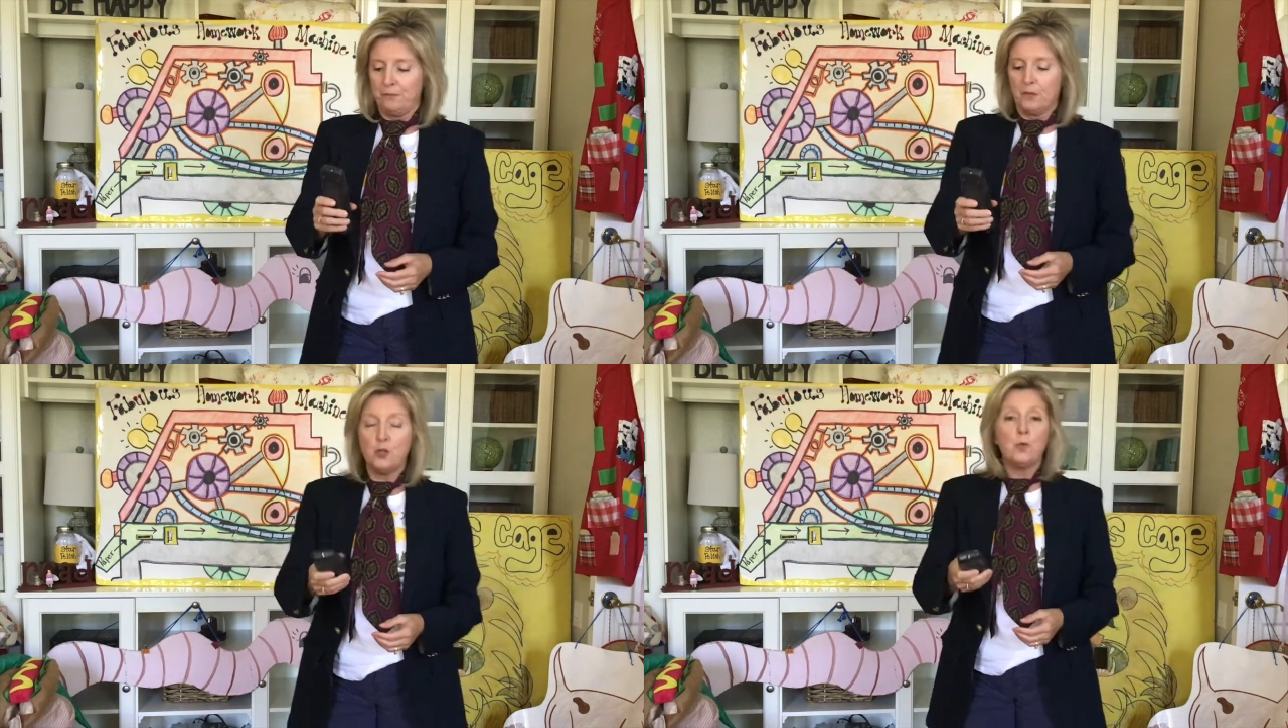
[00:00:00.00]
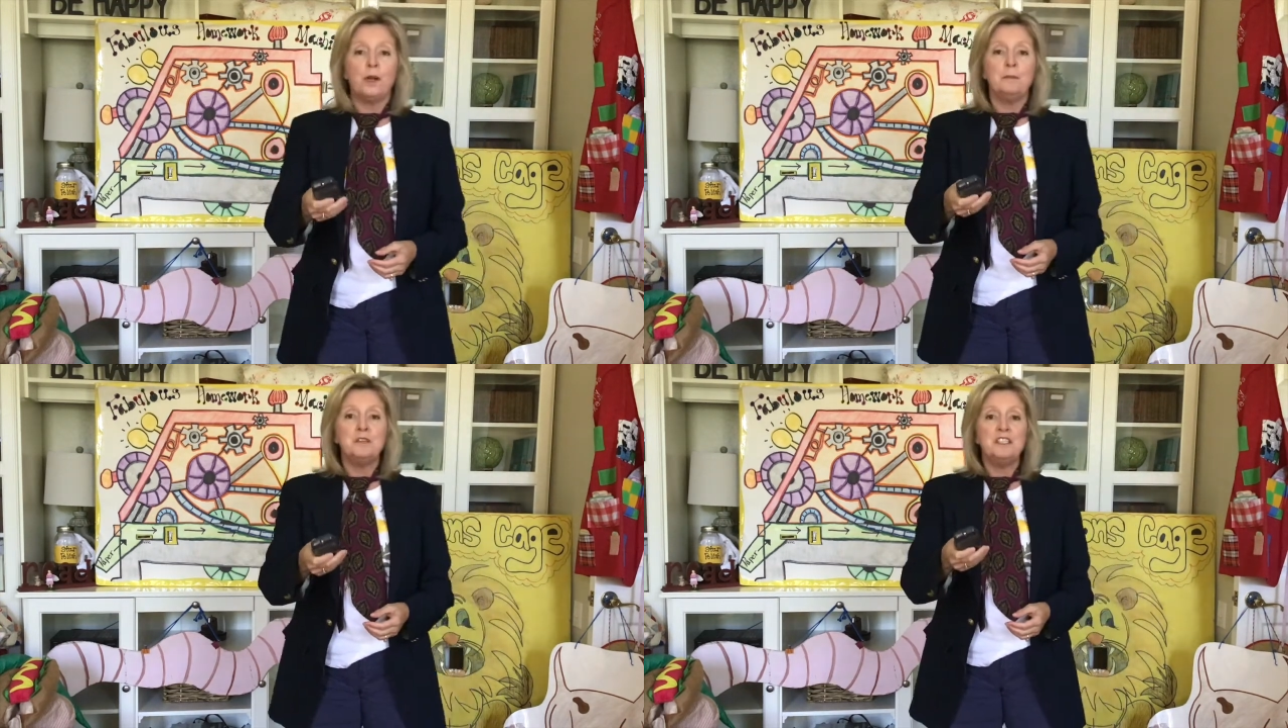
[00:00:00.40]
You
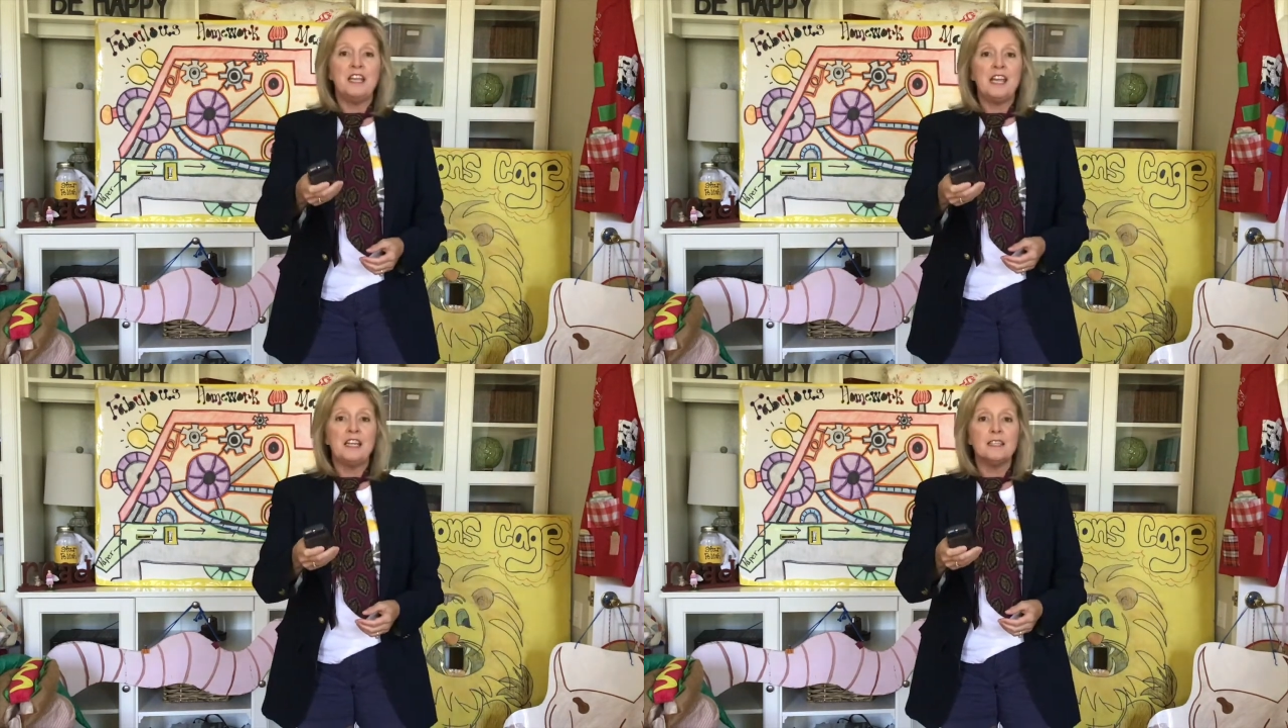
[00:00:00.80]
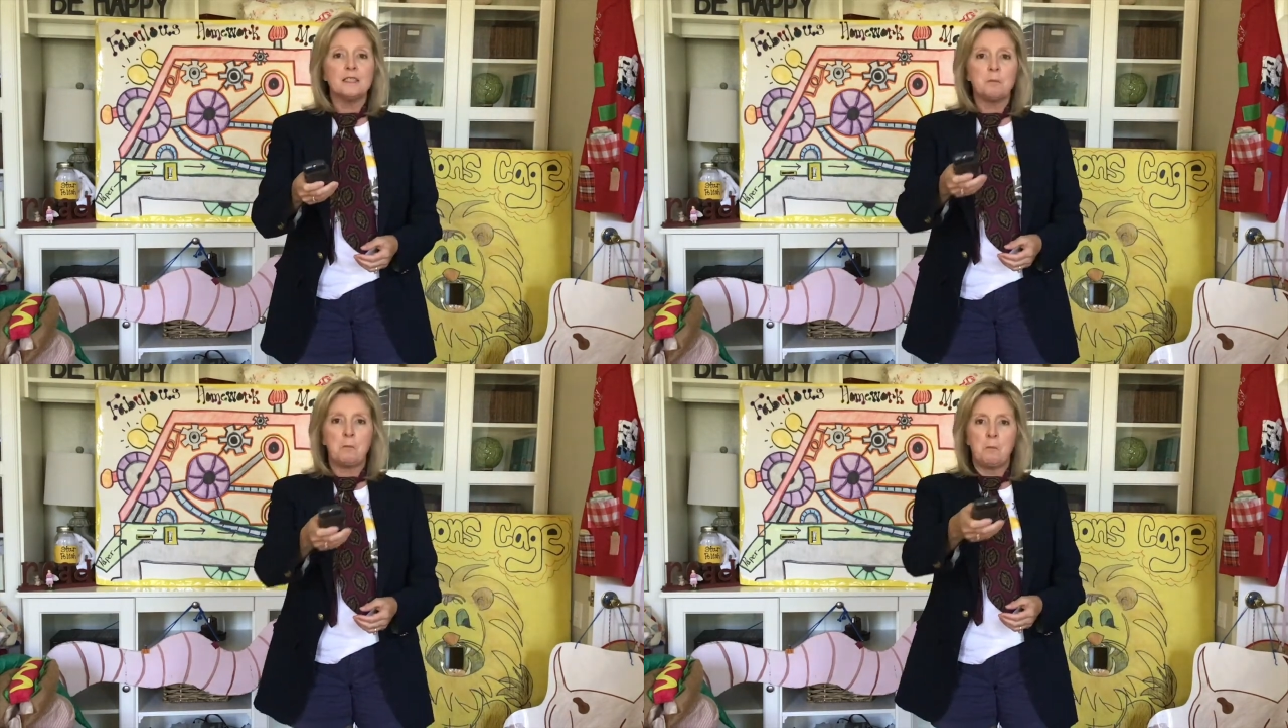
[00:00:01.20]
want him to dance,
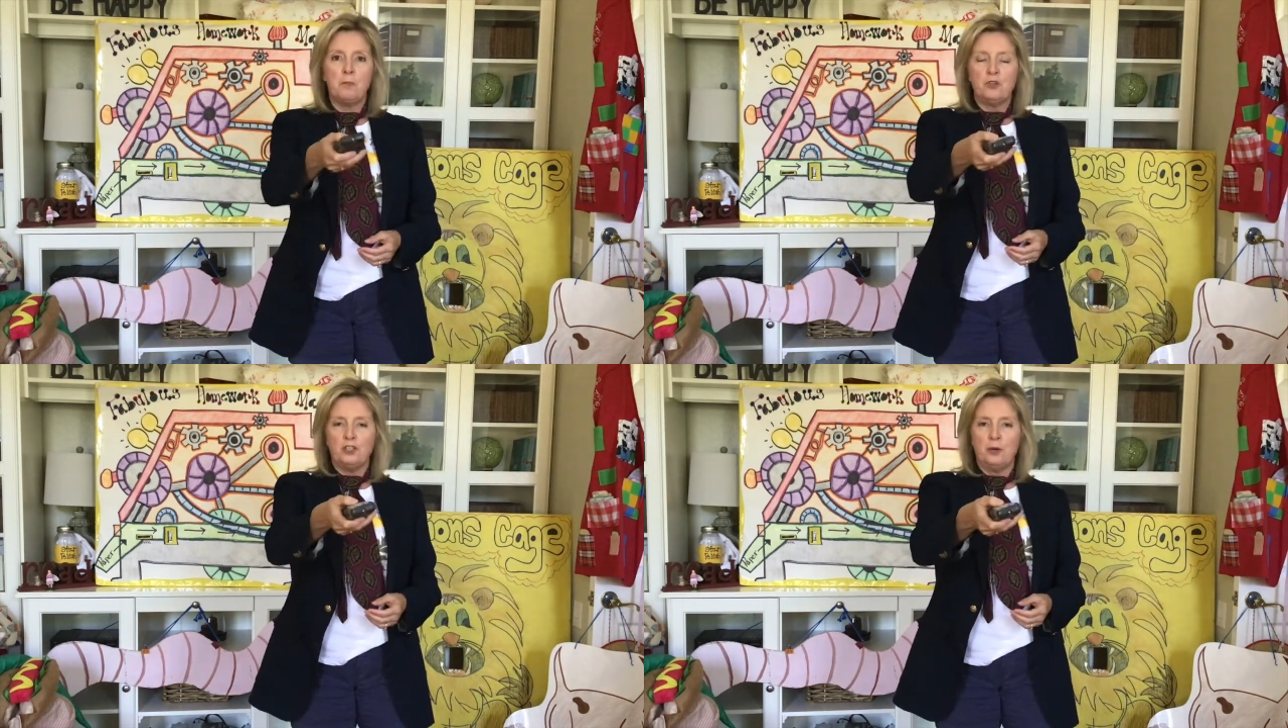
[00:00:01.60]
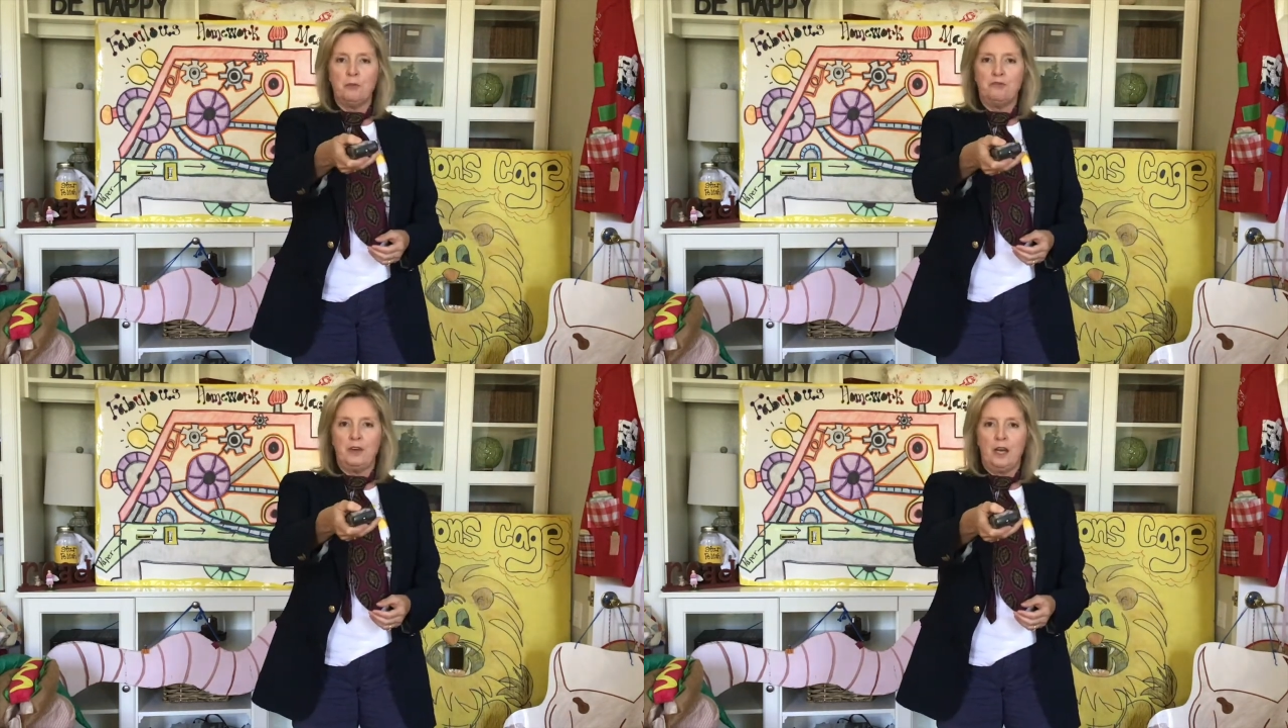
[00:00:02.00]
push number
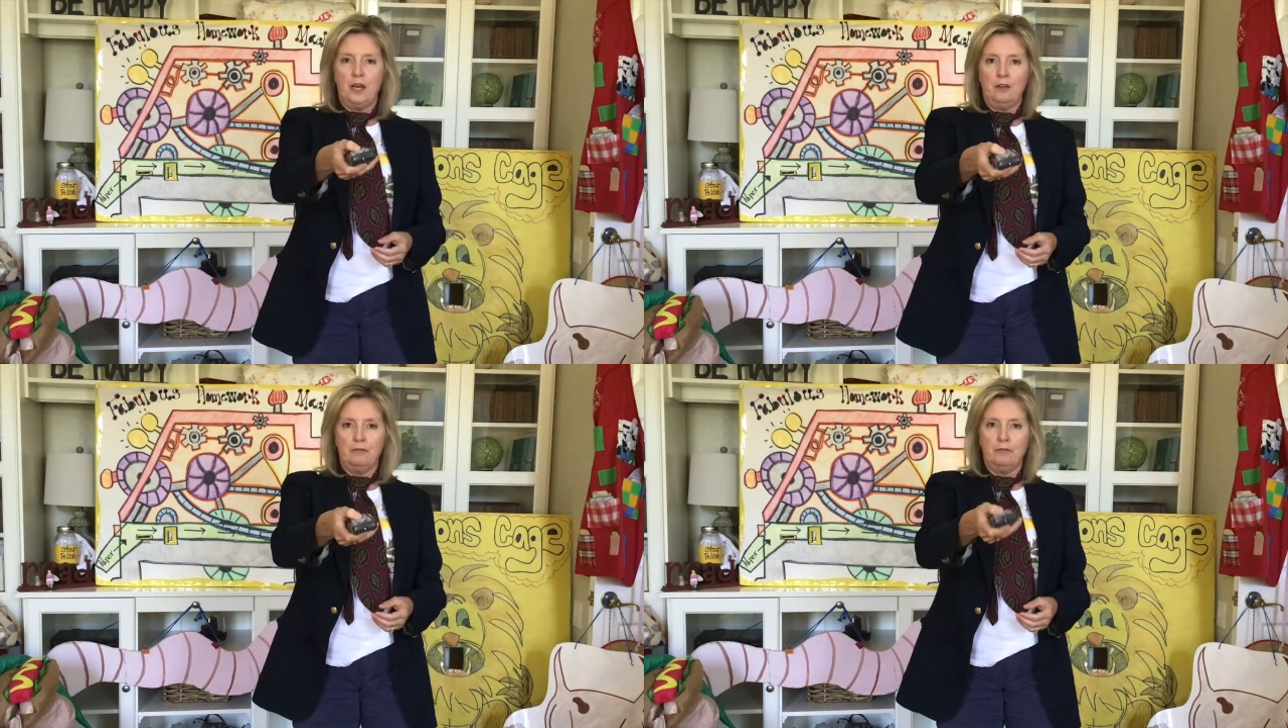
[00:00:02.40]
5, and